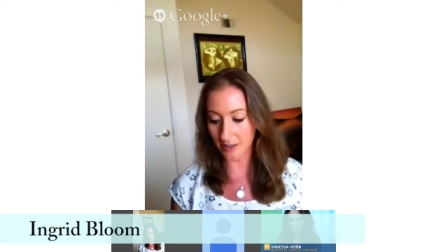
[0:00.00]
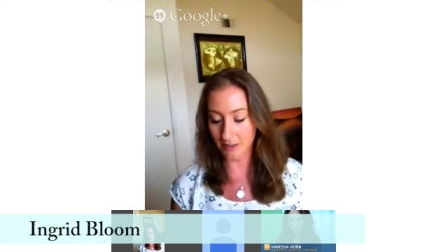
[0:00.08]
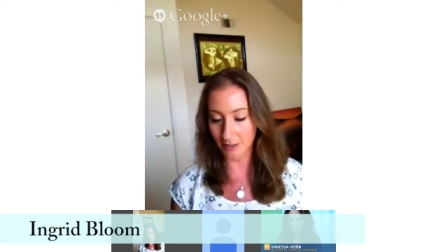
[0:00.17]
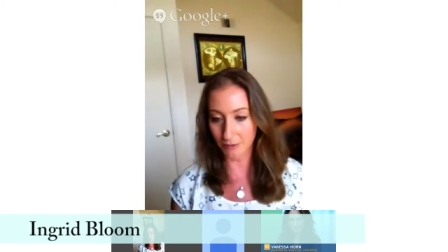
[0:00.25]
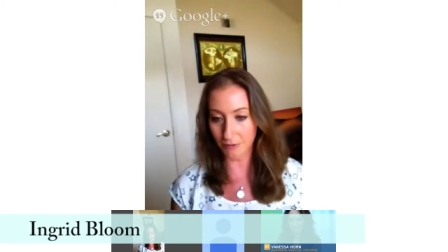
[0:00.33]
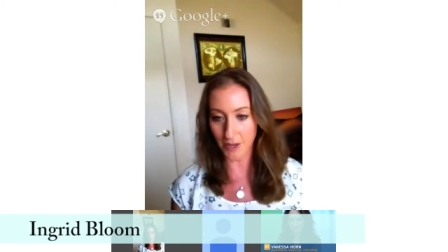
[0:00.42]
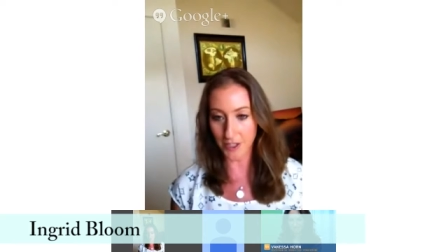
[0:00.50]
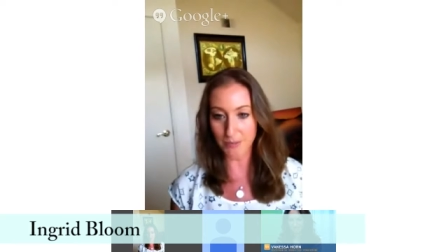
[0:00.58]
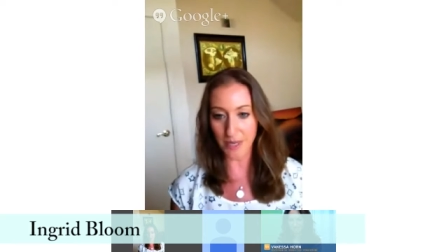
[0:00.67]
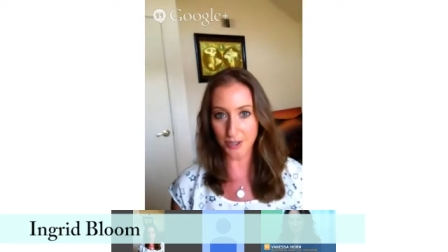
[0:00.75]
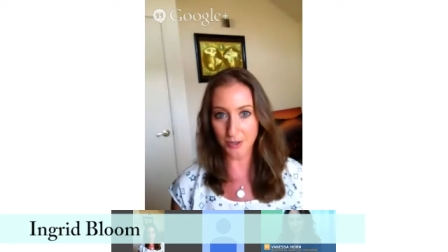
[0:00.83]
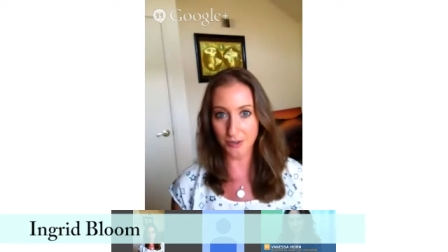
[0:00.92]
the
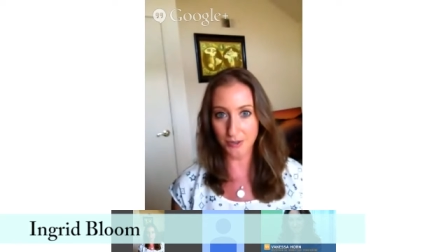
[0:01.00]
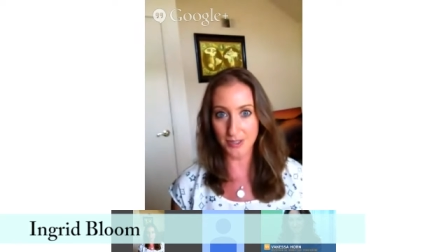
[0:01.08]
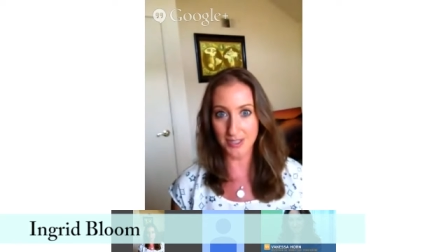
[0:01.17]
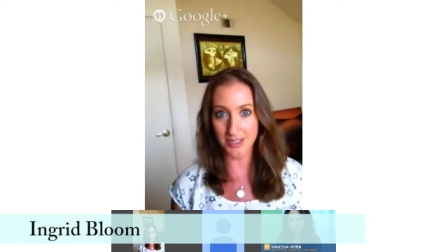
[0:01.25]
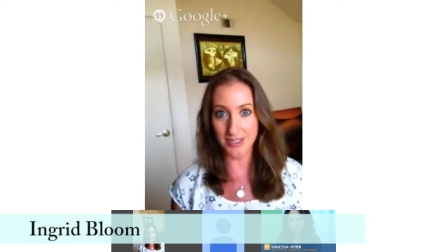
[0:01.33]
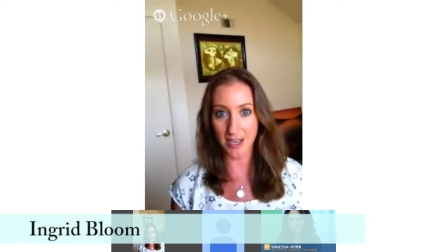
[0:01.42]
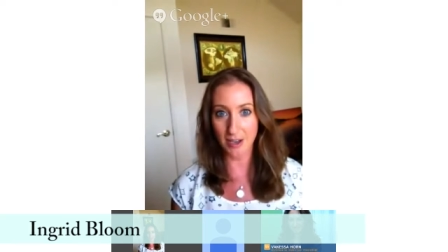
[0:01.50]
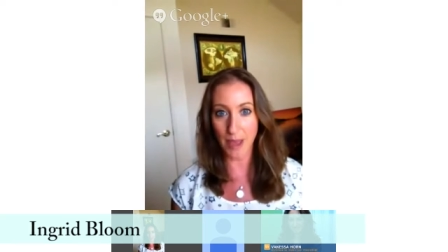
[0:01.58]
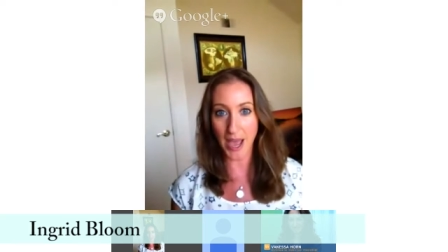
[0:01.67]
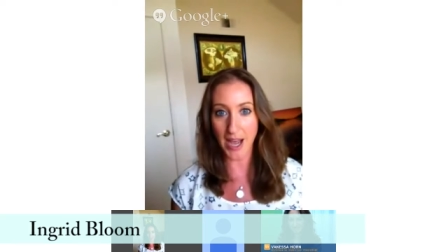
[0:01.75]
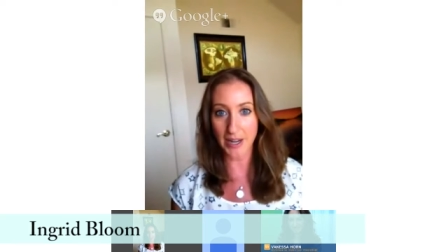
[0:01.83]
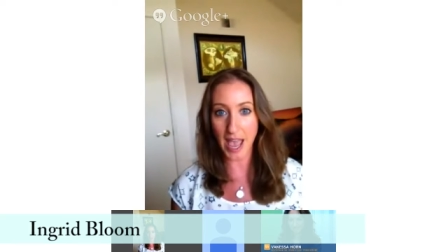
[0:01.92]
fundamentals
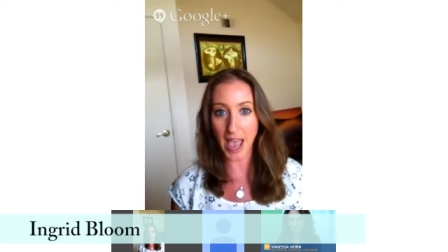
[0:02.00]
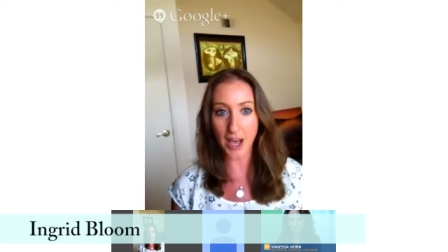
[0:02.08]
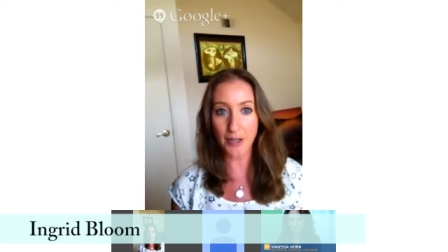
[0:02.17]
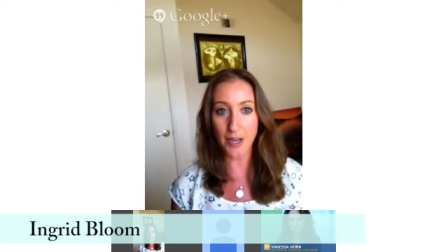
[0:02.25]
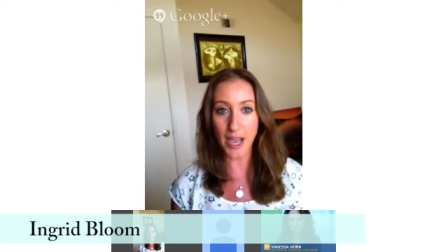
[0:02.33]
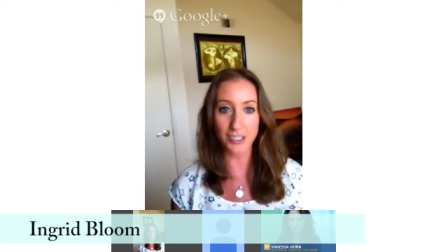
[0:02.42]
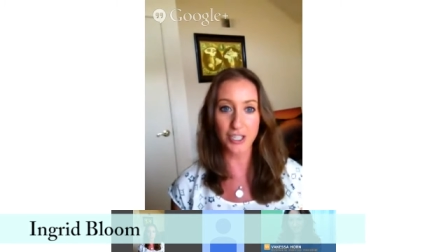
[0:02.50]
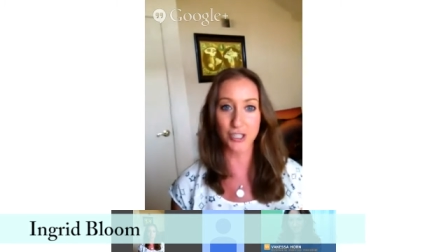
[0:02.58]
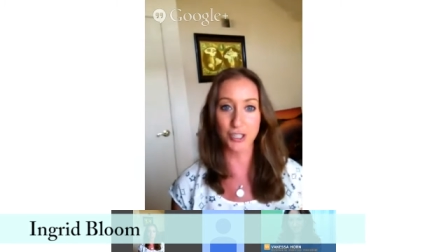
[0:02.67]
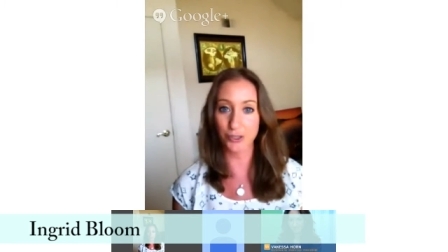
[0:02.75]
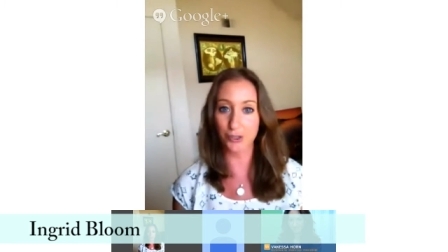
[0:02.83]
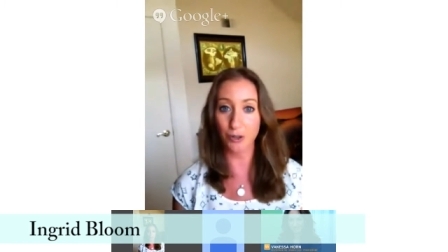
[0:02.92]
about how to
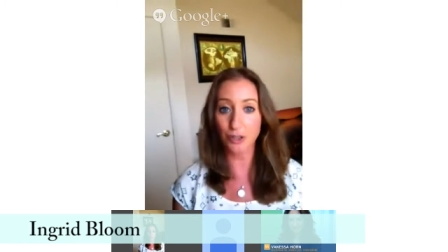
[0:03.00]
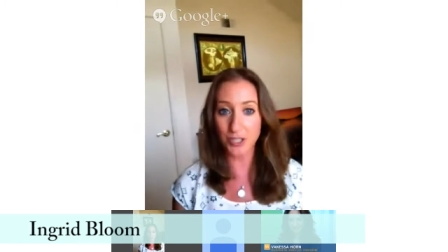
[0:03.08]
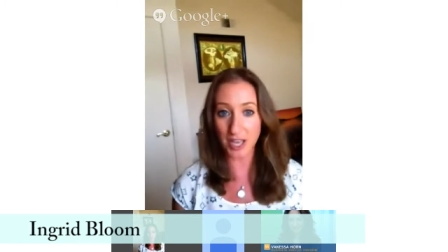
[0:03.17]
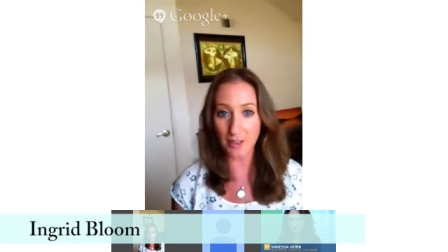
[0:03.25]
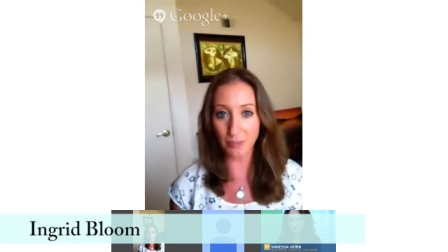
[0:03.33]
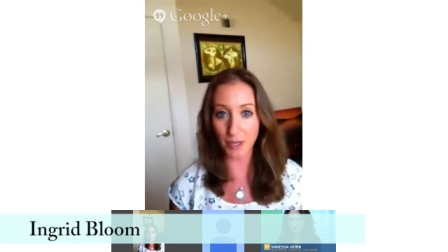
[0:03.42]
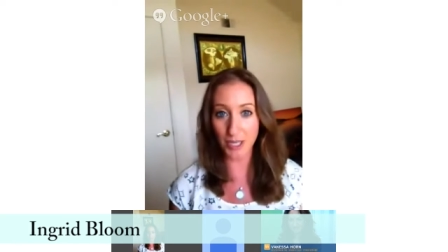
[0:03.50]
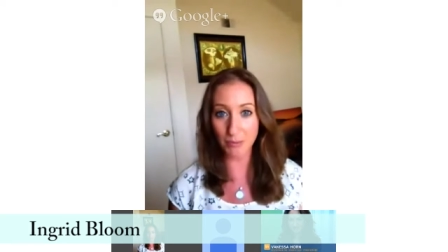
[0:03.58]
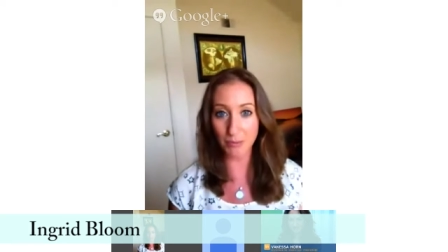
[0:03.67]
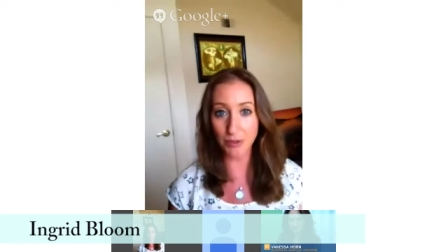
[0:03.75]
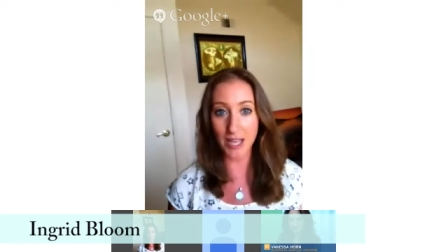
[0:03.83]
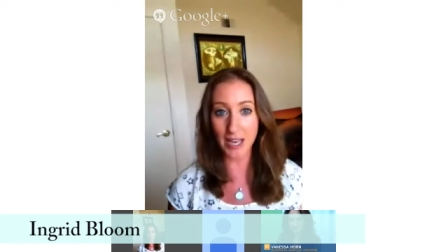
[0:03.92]
actually talk to other
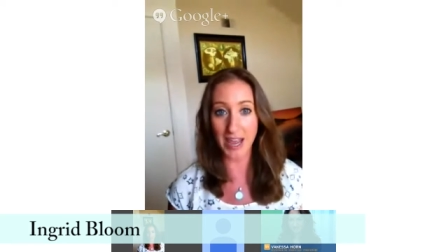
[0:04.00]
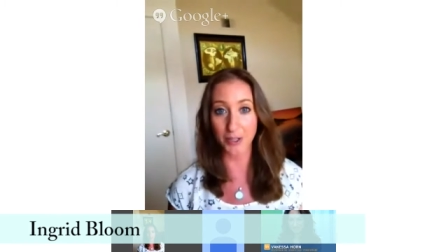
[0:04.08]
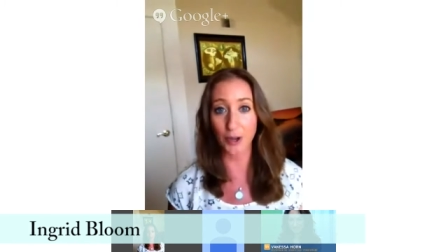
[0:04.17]
people and how to